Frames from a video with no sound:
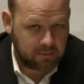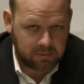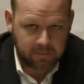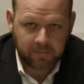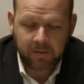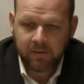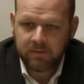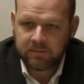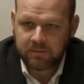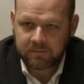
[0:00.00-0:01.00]
Okay?
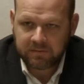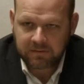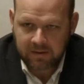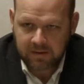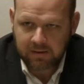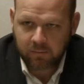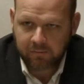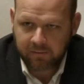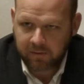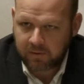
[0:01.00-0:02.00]
So today
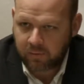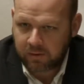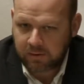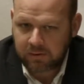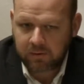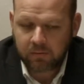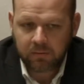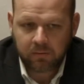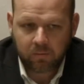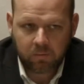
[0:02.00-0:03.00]
we're very quickly
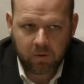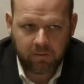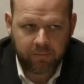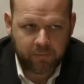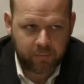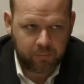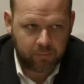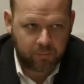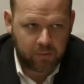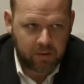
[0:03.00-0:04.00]
going to run
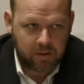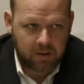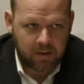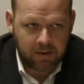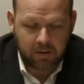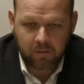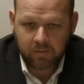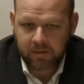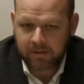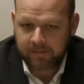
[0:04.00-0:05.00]
through
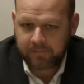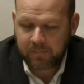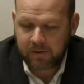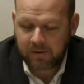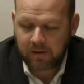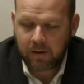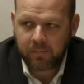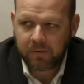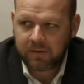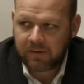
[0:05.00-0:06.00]
how a
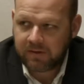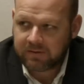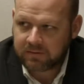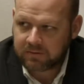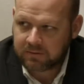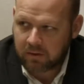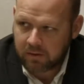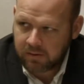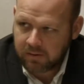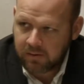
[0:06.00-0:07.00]
company is
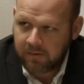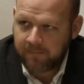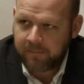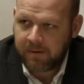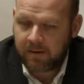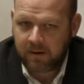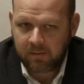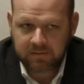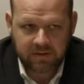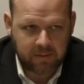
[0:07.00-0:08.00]
started and
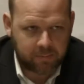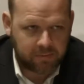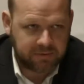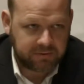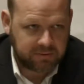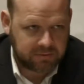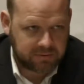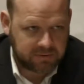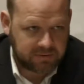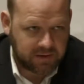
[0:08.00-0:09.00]
how its operations
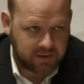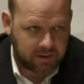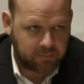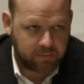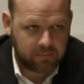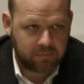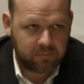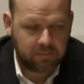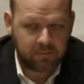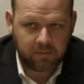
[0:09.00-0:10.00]
are set up.
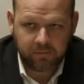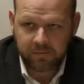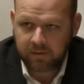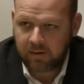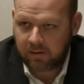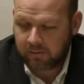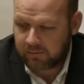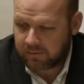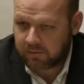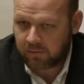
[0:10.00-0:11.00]
Over
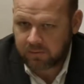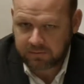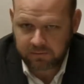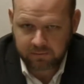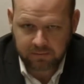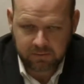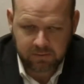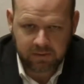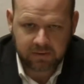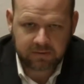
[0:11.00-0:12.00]
the course of
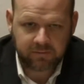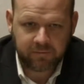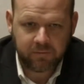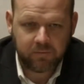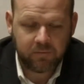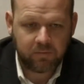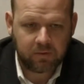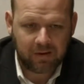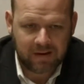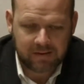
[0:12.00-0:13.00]
the next few
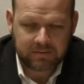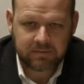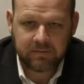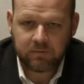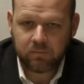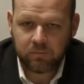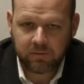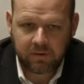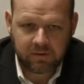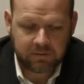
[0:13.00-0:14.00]
classes, we'll
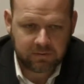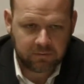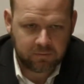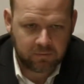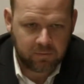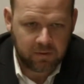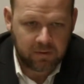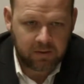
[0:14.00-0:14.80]
get into